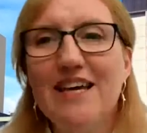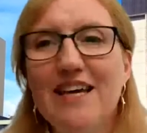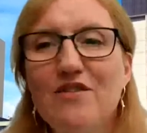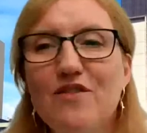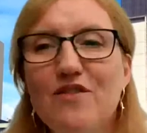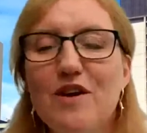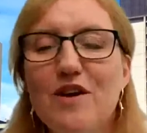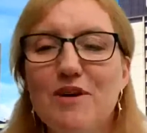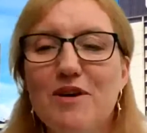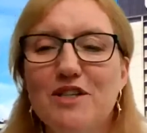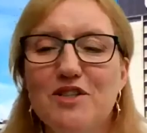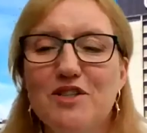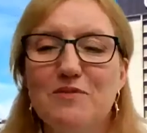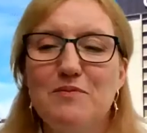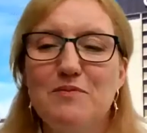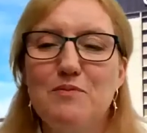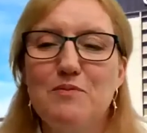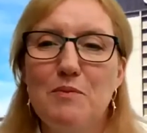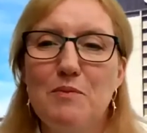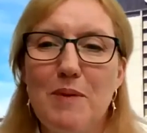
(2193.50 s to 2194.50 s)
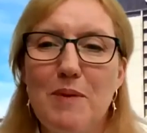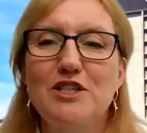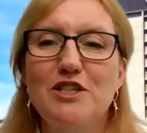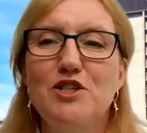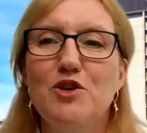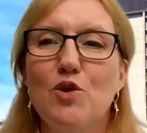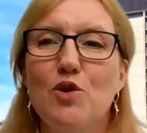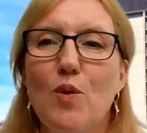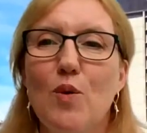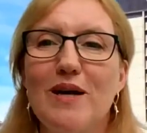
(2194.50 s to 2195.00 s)
Thank you very much. Back
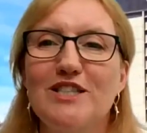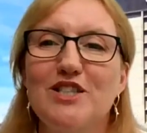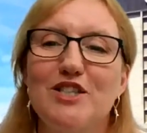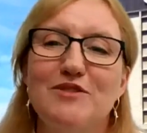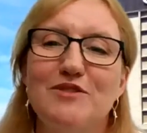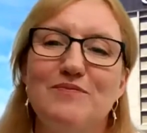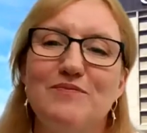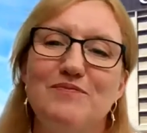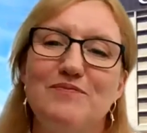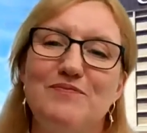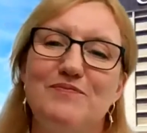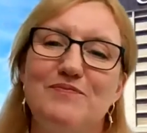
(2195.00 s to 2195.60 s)
to your question.